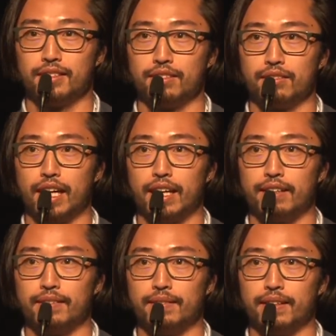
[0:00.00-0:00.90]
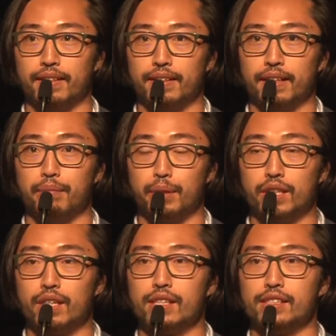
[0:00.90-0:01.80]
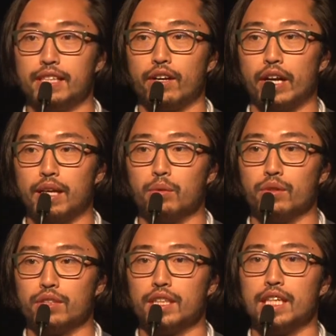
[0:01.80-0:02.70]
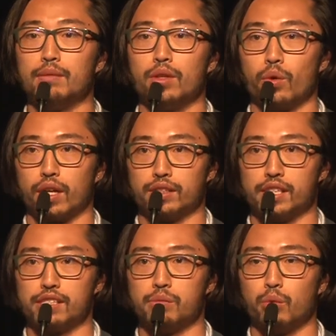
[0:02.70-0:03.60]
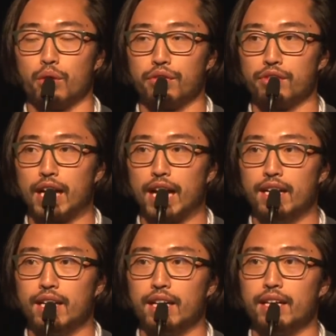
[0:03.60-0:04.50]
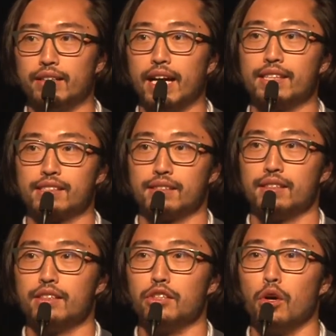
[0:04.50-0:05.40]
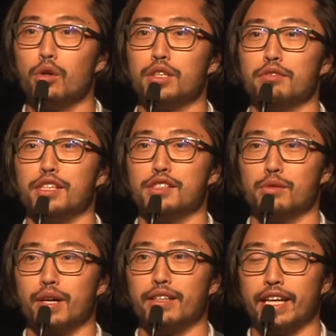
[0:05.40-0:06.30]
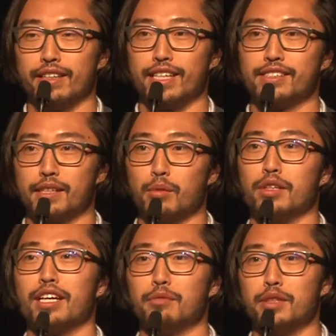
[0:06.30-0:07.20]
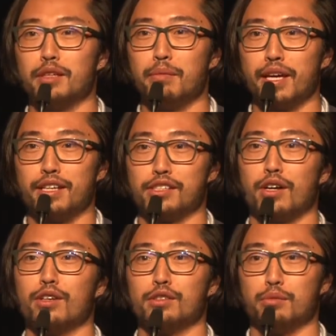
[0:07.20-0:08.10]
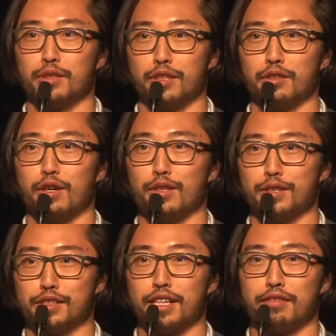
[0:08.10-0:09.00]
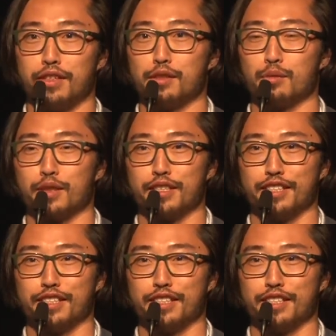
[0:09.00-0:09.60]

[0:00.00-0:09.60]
right? And because they're able to keep the organization more flat, and that's the only reason why they let someone like me manage $100 million at Facebook.